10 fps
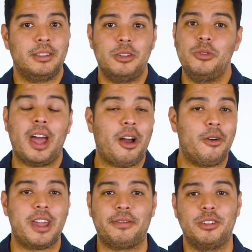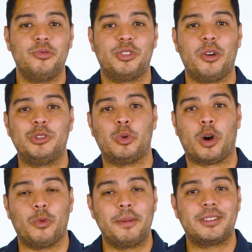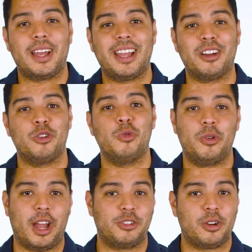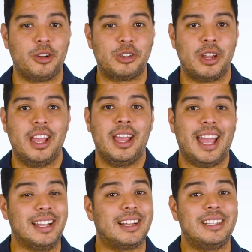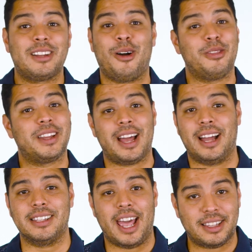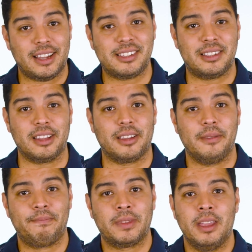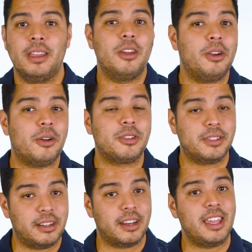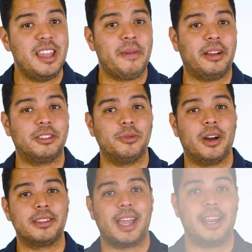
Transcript: To do that, all you have to do is go to our website, akuo.church, and click on the Contact Us link. You can also send an email to us